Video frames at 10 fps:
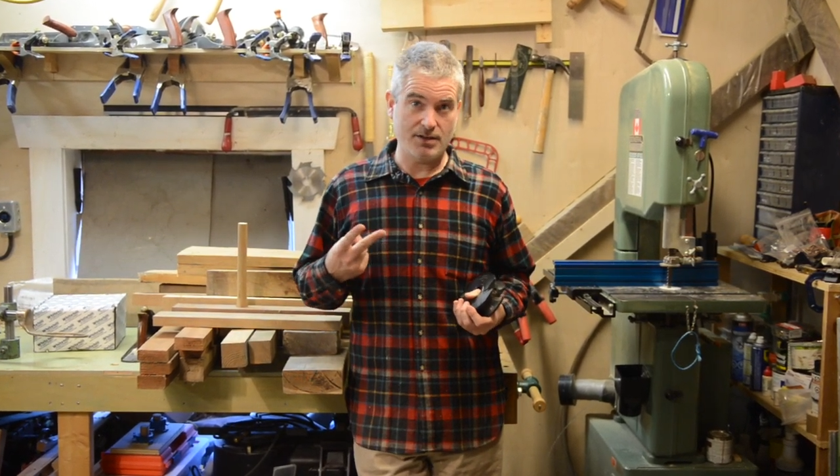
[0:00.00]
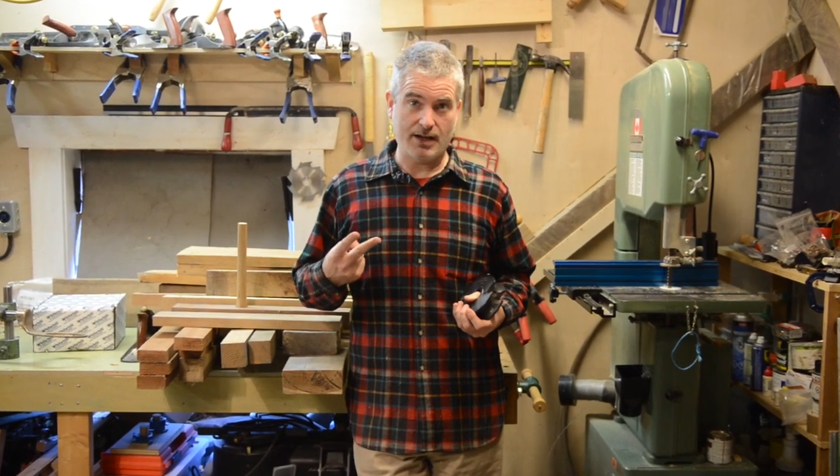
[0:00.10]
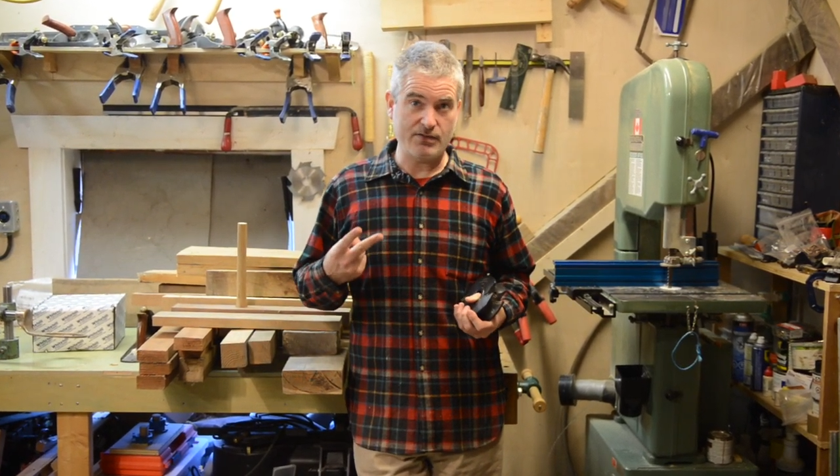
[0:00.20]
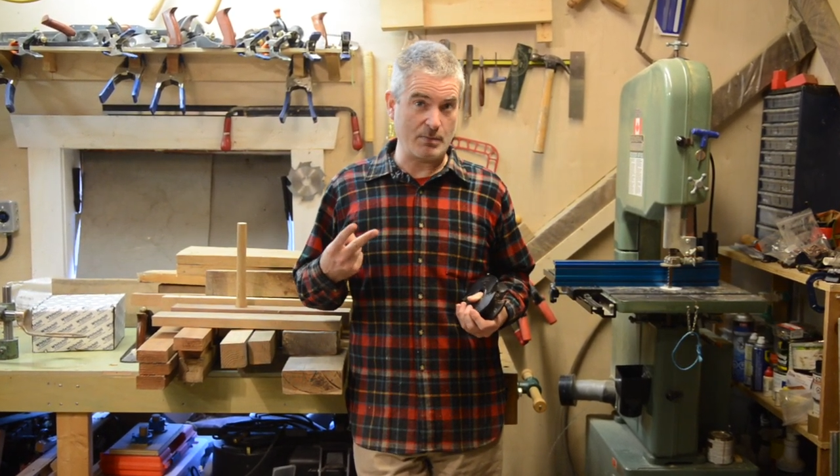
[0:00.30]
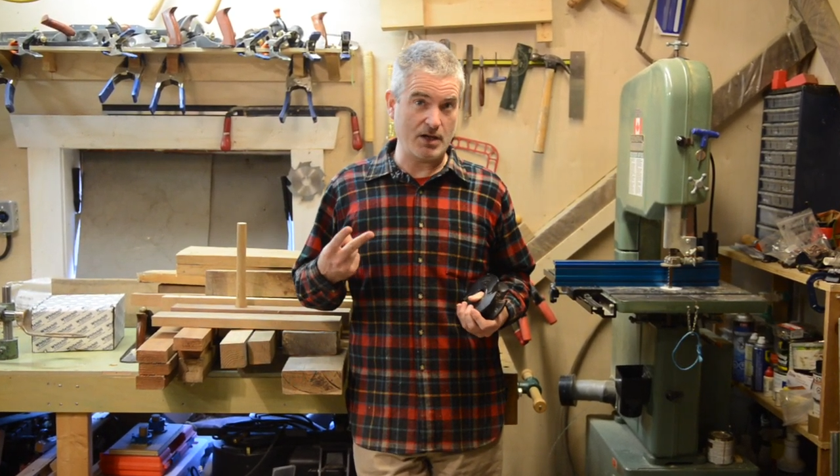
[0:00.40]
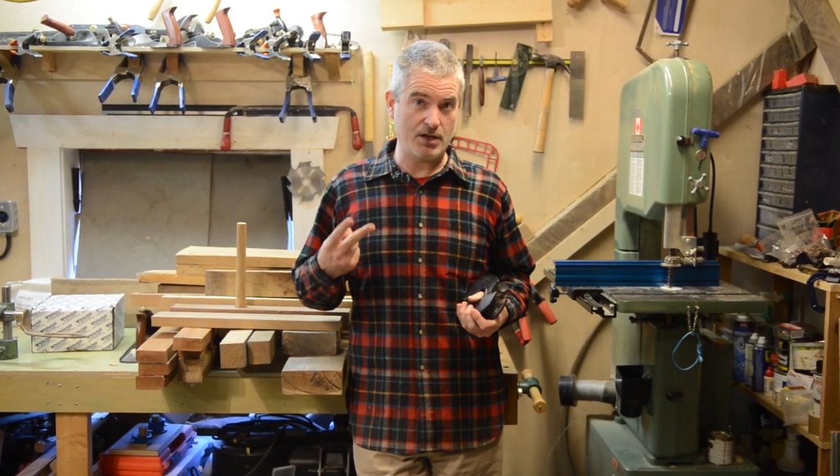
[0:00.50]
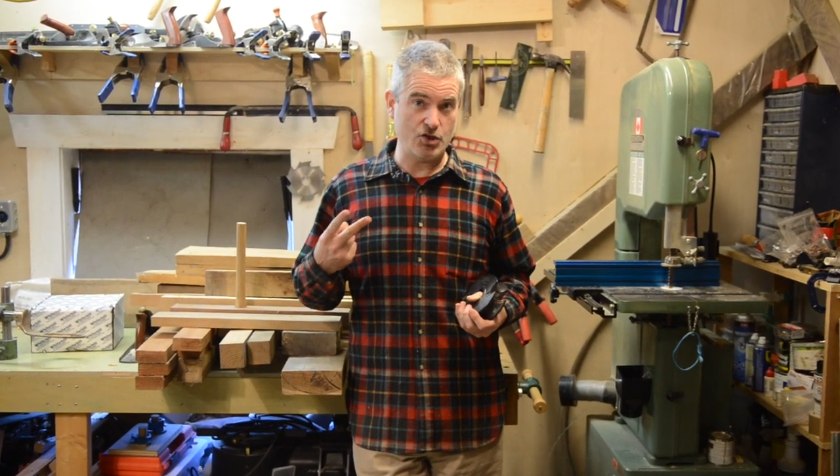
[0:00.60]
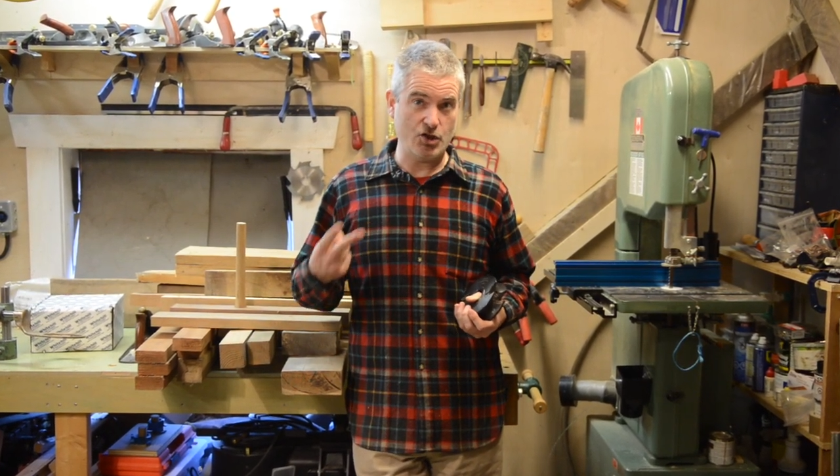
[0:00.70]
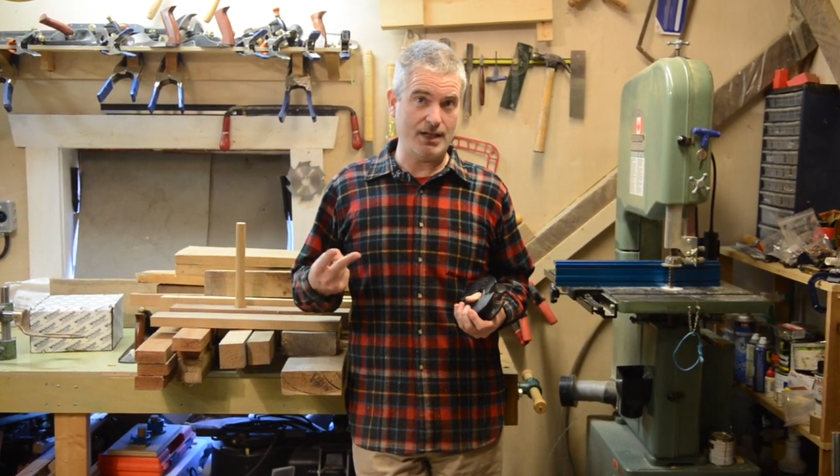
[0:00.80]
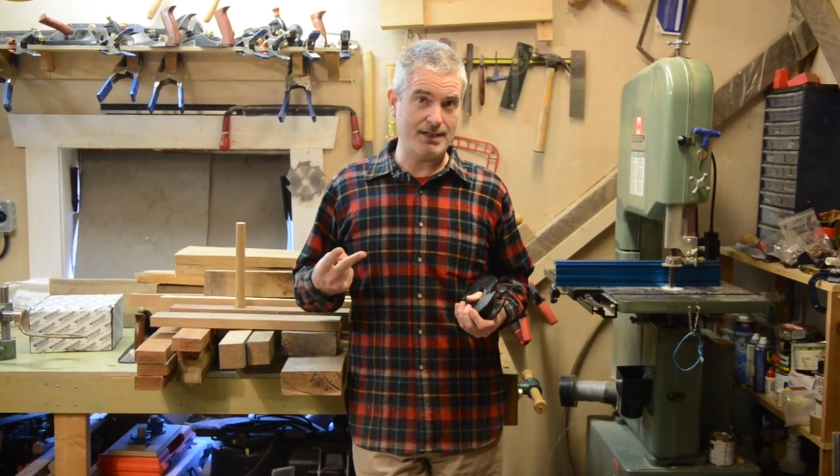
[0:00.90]
in aftermarket
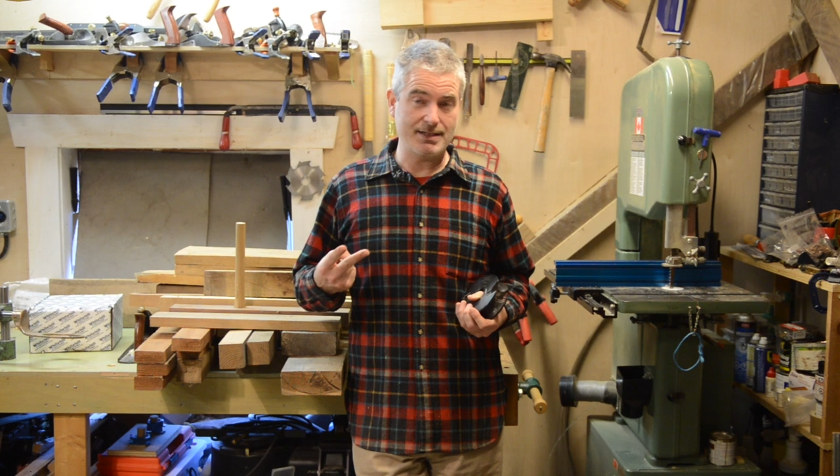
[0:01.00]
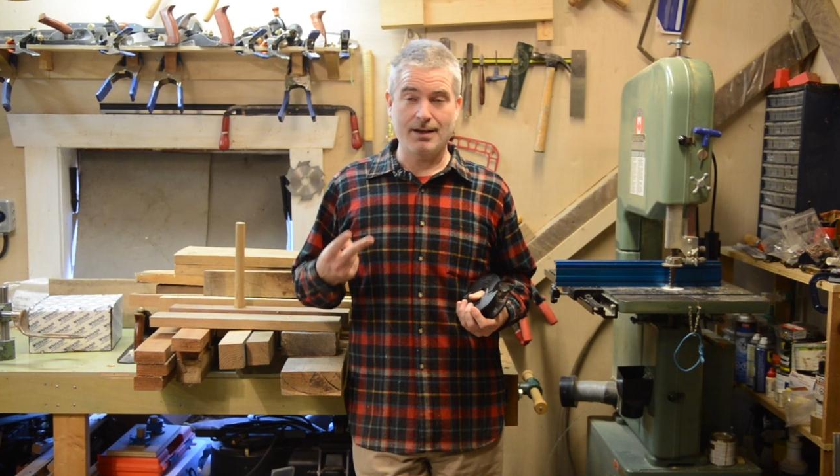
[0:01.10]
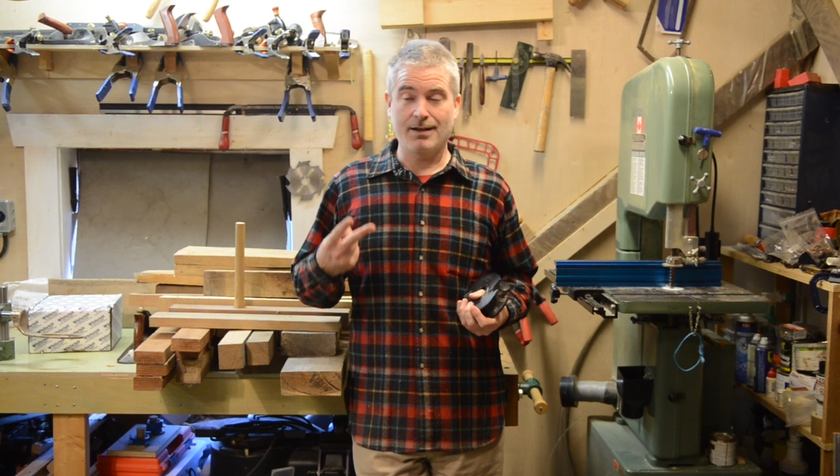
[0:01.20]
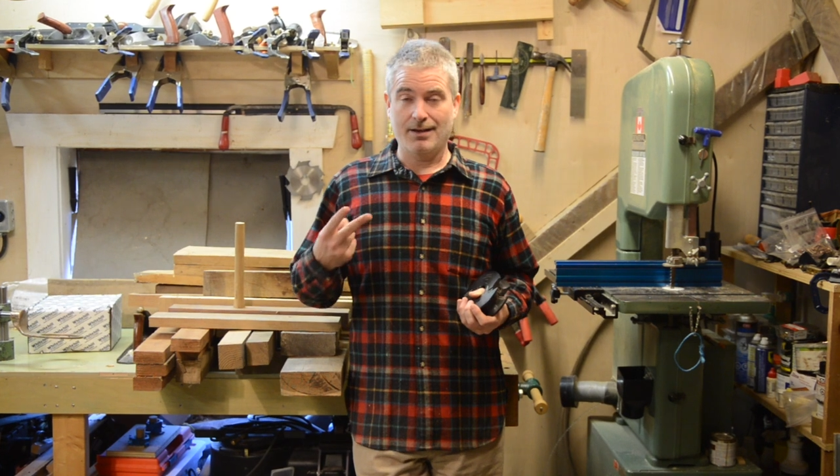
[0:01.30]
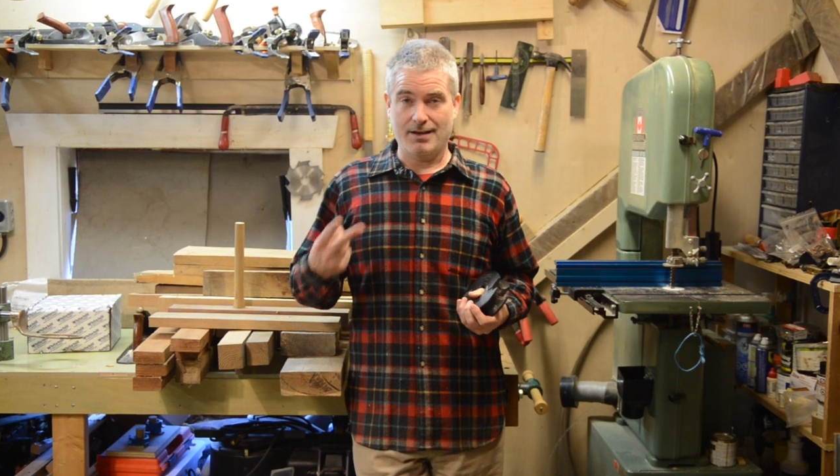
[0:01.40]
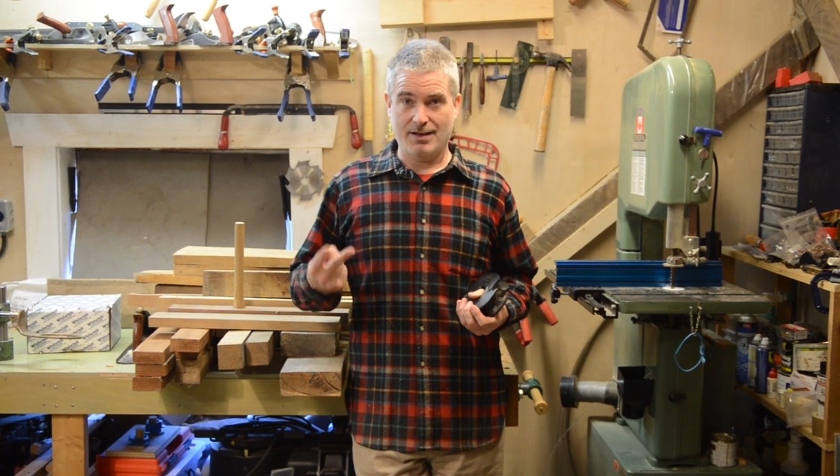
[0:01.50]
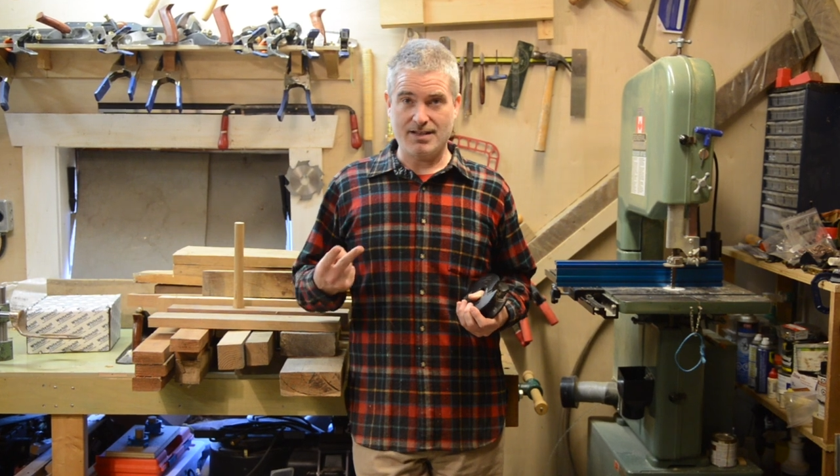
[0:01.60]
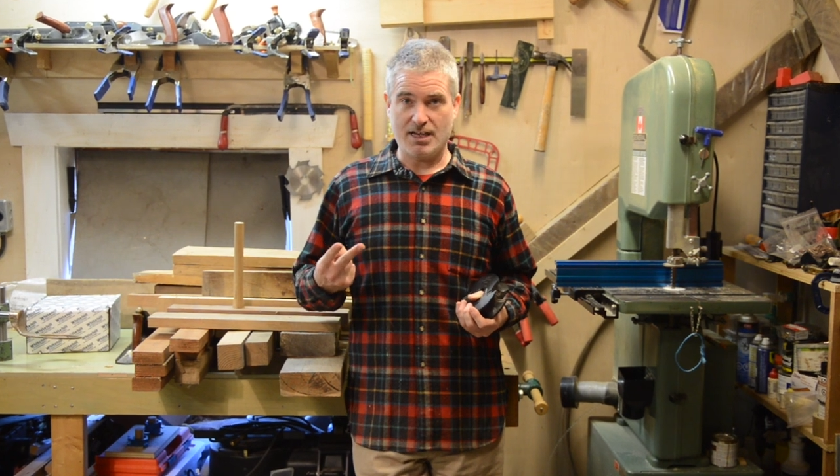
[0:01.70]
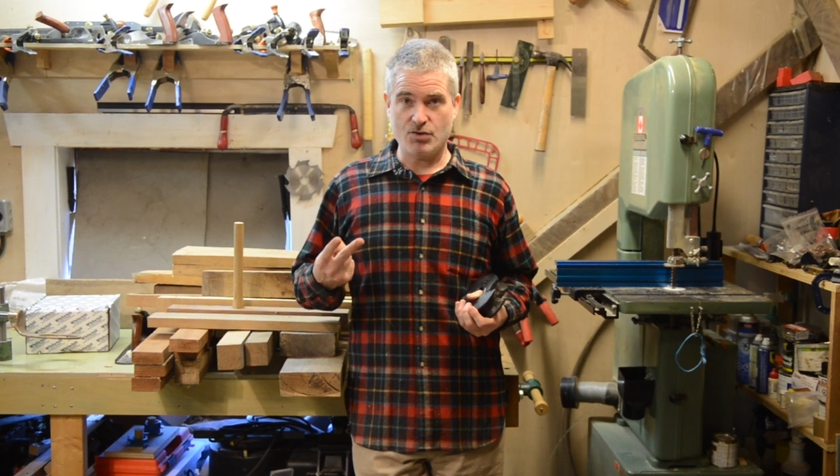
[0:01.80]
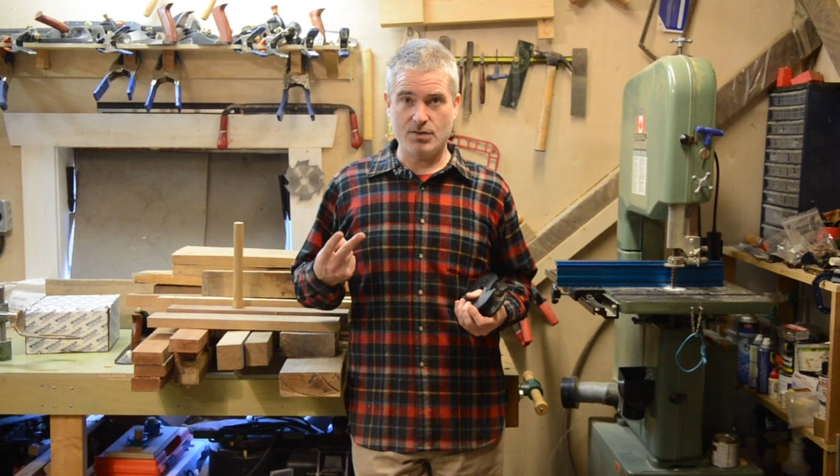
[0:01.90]
jigs and
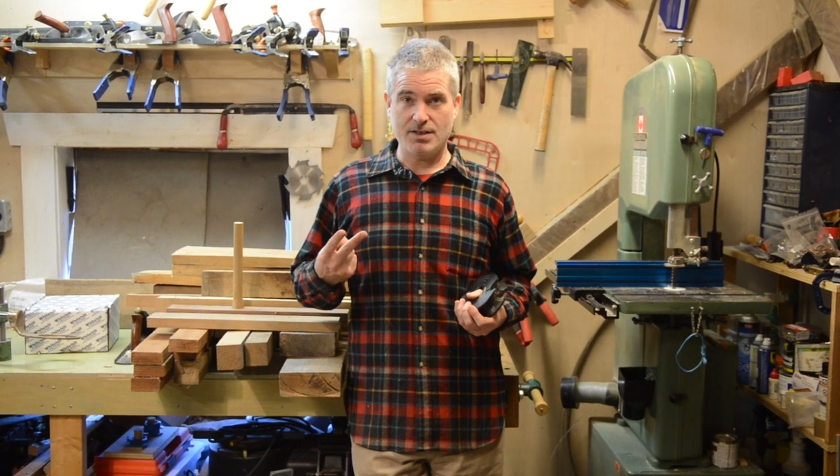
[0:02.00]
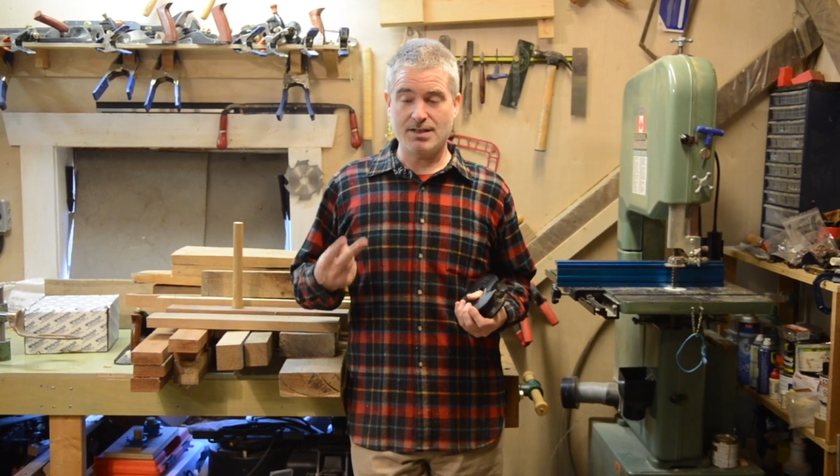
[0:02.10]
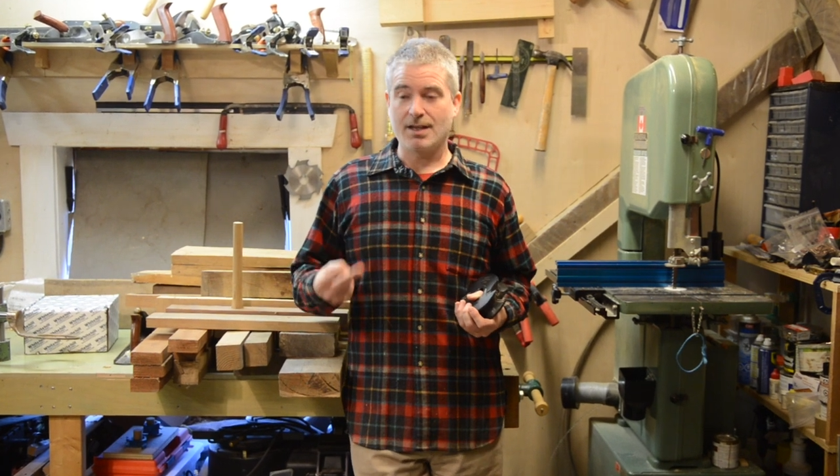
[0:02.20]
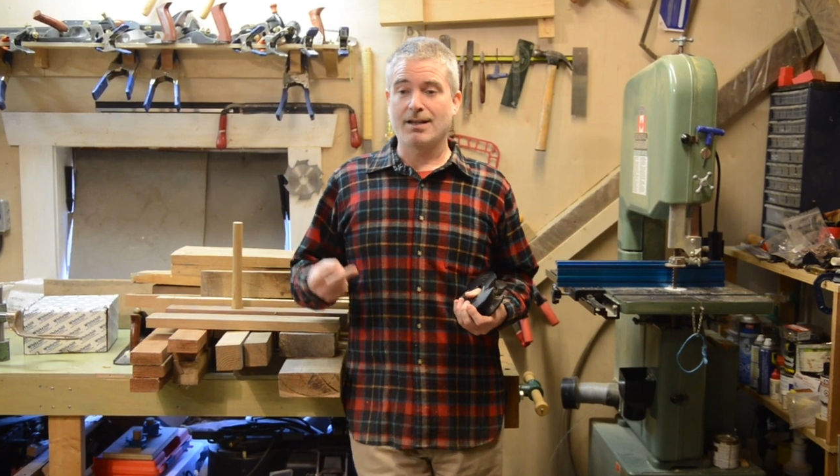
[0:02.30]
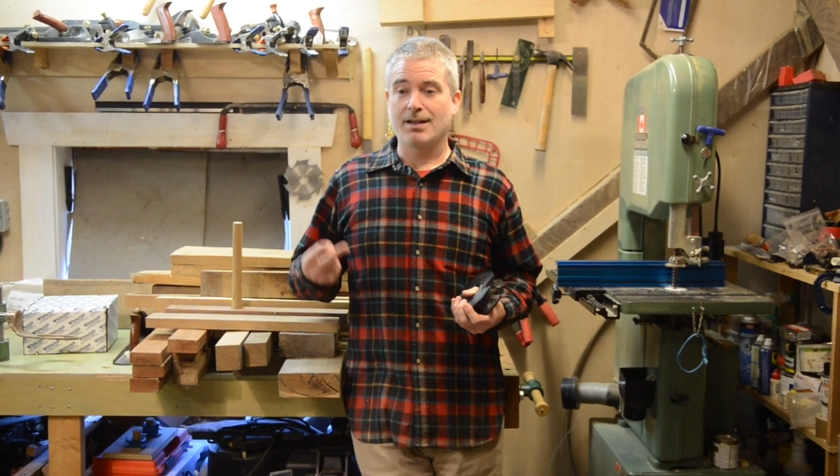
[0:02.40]
accessories.